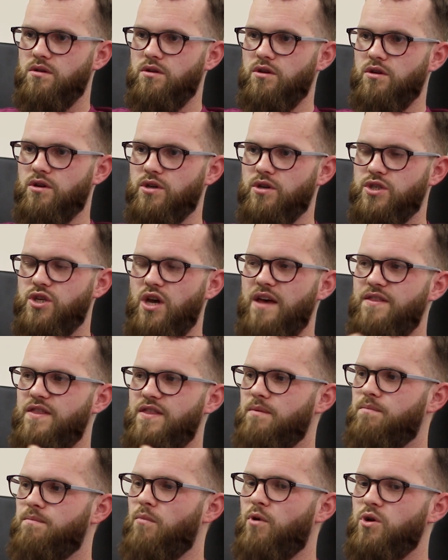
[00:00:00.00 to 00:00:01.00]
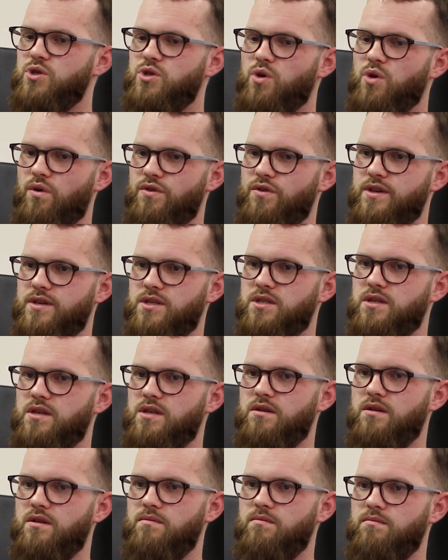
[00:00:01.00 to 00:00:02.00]
you know. So I think most
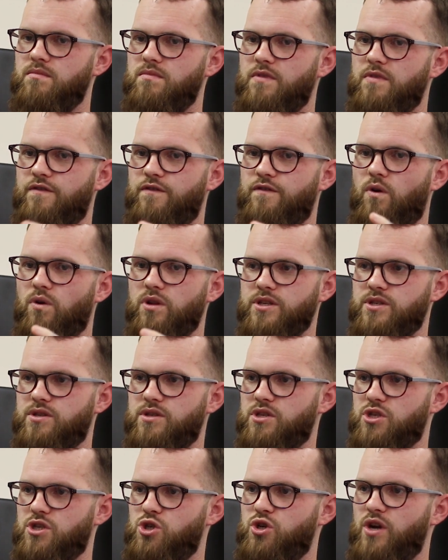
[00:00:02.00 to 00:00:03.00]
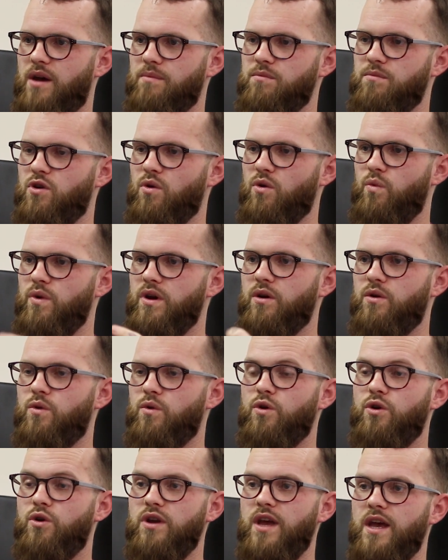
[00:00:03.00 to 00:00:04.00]
authors fall into this trap, you know, we're
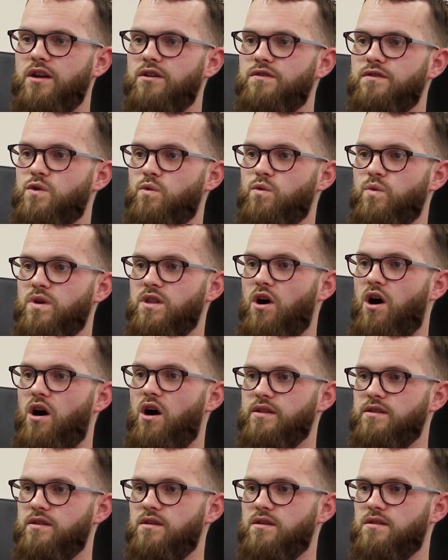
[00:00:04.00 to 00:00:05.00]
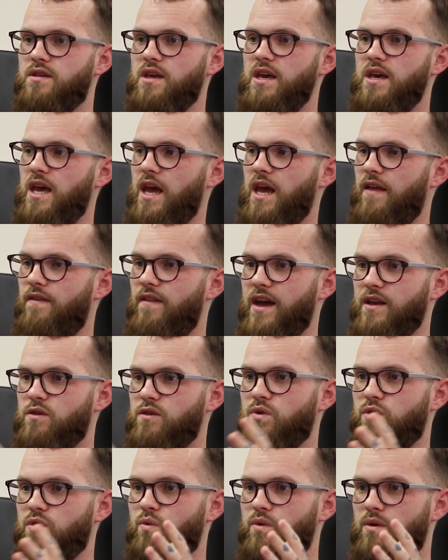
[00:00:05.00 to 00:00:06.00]
creatives and we're the artists and
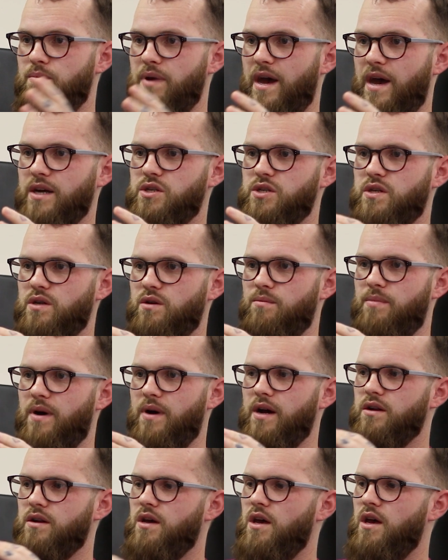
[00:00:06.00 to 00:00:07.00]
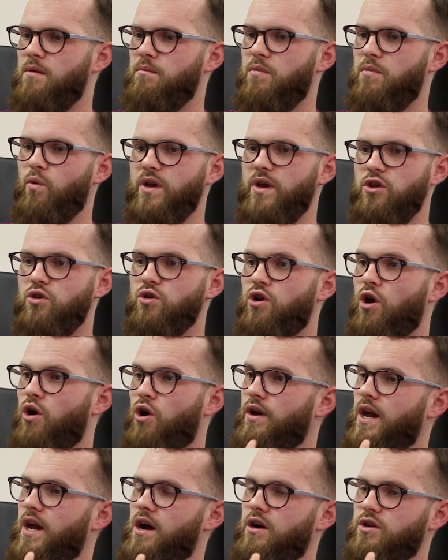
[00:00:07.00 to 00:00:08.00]
that's what we're passionate about. But when you're
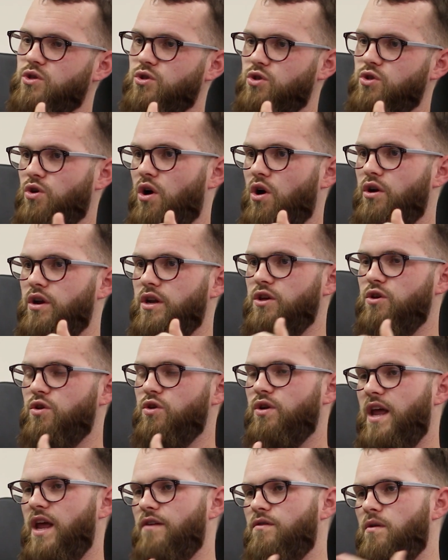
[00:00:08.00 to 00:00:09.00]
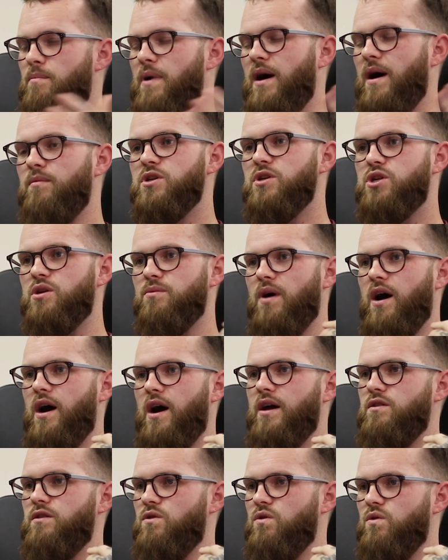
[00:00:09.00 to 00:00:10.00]
going out on your own and you don't have a publisher
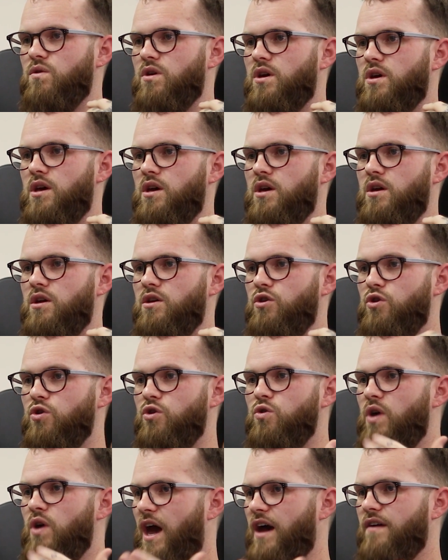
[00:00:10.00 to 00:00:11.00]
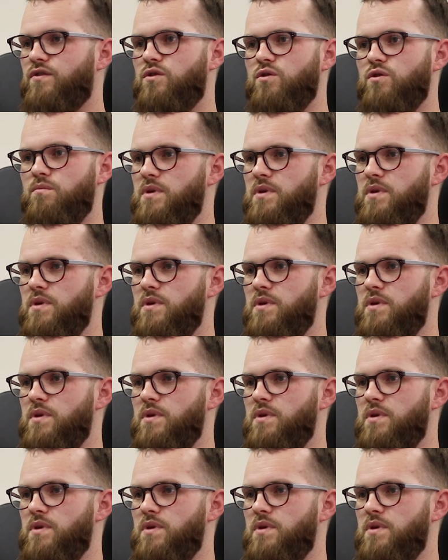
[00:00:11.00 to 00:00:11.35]
behind you, you have to